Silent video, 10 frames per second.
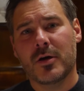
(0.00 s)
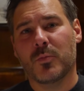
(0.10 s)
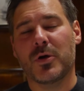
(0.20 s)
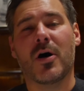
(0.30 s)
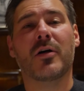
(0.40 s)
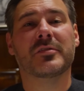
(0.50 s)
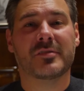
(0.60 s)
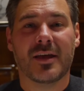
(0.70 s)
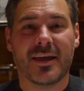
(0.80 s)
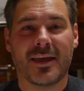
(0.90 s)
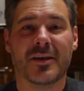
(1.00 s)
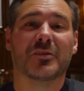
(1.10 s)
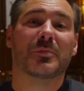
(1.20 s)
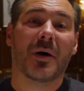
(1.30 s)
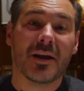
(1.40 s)
We all say and
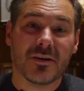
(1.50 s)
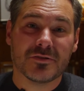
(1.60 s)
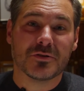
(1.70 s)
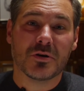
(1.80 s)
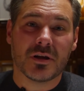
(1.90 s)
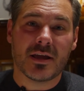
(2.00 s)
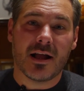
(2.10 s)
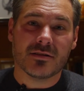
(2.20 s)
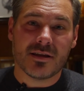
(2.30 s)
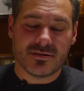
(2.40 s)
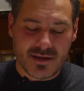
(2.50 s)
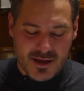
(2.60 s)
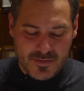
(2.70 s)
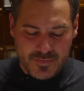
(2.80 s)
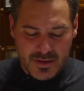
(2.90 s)
aspire to cooking al dente.